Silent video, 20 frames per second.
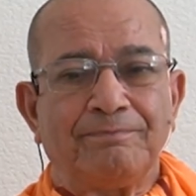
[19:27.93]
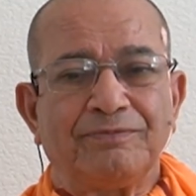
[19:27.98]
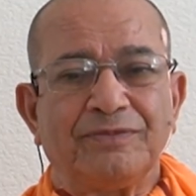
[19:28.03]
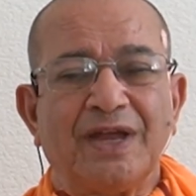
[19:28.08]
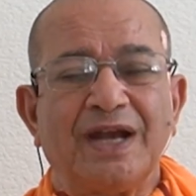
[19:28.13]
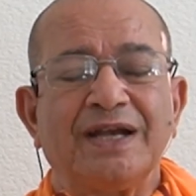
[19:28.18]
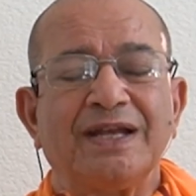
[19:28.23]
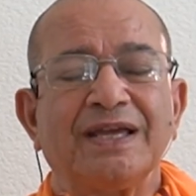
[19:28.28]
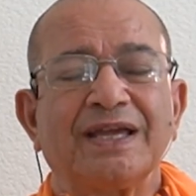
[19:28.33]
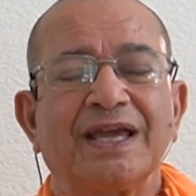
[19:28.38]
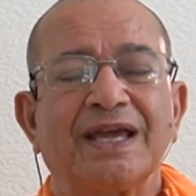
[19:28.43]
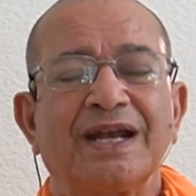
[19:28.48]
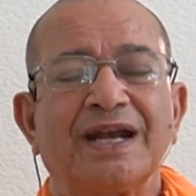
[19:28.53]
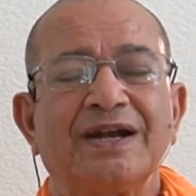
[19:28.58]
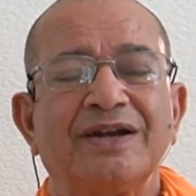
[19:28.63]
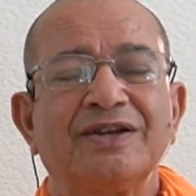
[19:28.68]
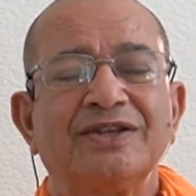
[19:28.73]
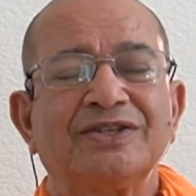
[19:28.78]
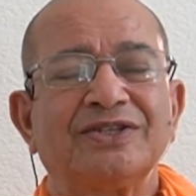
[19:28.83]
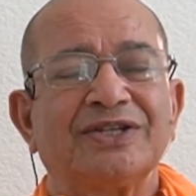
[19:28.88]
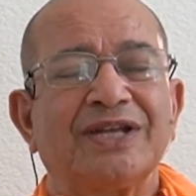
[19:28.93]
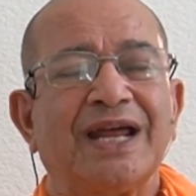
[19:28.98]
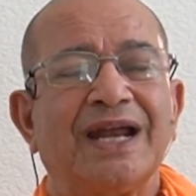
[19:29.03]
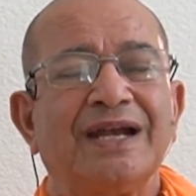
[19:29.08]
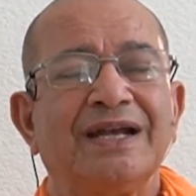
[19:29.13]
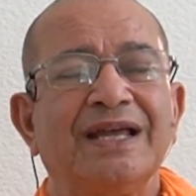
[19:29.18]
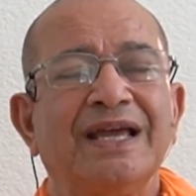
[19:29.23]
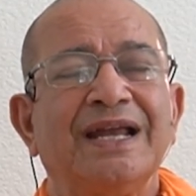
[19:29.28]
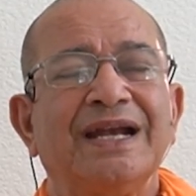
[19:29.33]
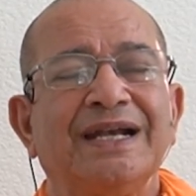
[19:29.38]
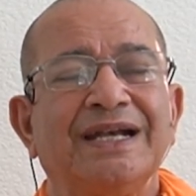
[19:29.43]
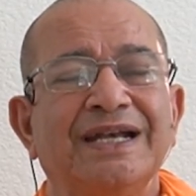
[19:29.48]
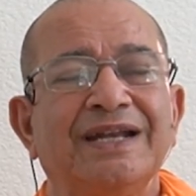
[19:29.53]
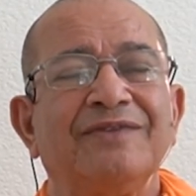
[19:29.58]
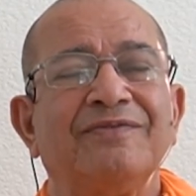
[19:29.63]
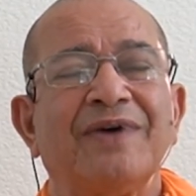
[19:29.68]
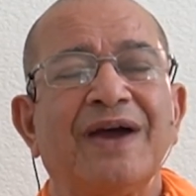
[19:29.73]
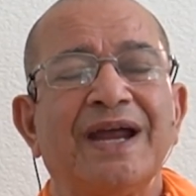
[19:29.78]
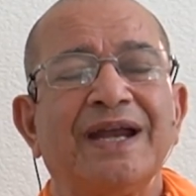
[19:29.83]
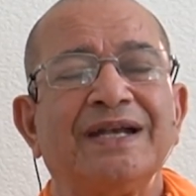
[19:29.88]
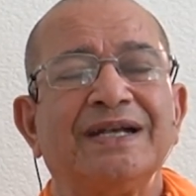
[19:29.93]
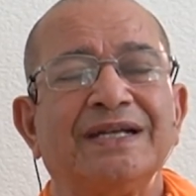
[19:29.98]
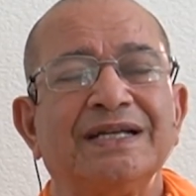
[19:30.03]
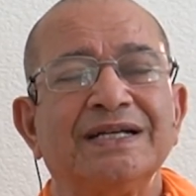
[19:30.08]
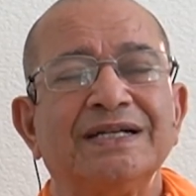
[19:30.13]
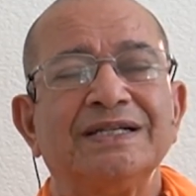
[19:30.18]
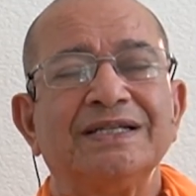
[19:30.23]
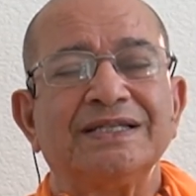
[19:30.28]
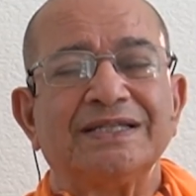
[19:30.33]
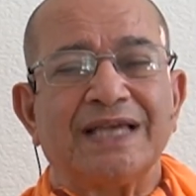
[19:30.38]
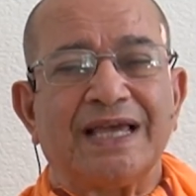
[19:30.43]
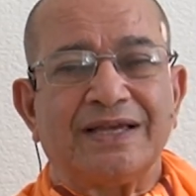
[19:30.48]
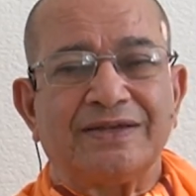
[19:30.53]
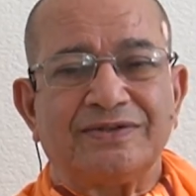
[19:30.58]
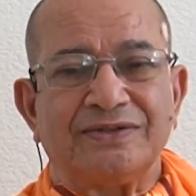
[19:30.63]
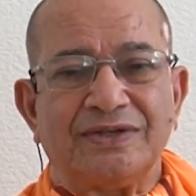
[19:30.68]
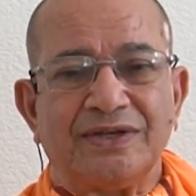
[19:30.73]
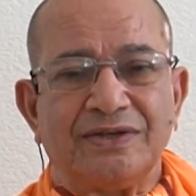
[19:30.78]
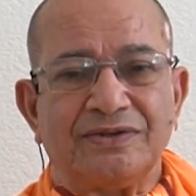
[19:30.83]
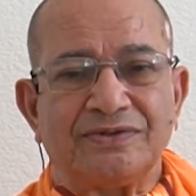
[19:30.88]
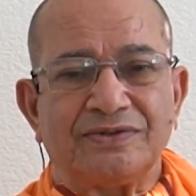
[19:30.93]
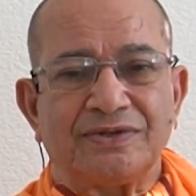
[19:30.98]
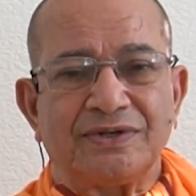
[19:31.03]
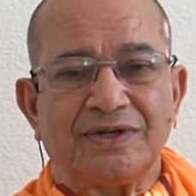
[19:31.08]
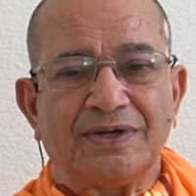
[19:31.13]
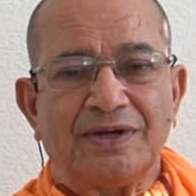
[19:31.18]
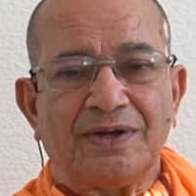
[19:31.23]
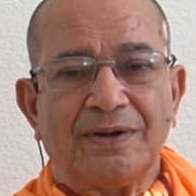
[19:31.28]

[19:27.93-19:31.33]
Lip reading: that he can understand divine does exist.